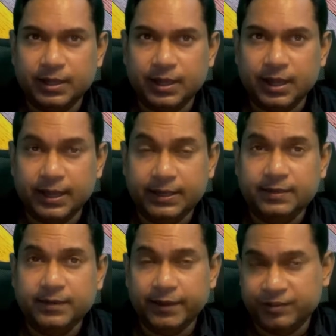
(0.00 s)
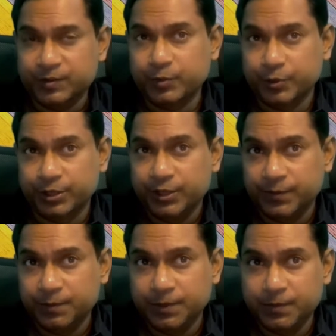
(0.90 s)
I have spoken
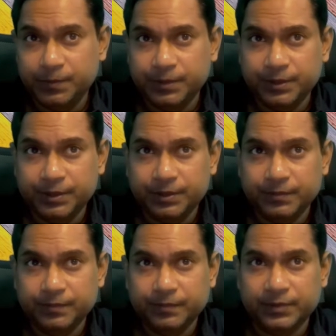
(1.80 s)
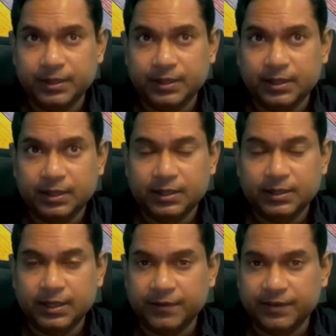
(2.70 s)
with people.
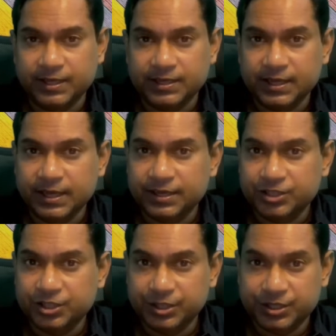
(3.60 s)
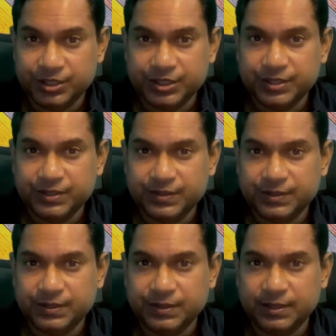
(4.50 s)
There were entire
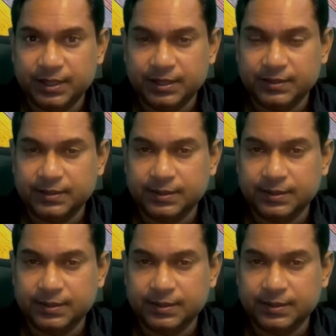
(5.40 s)
churches that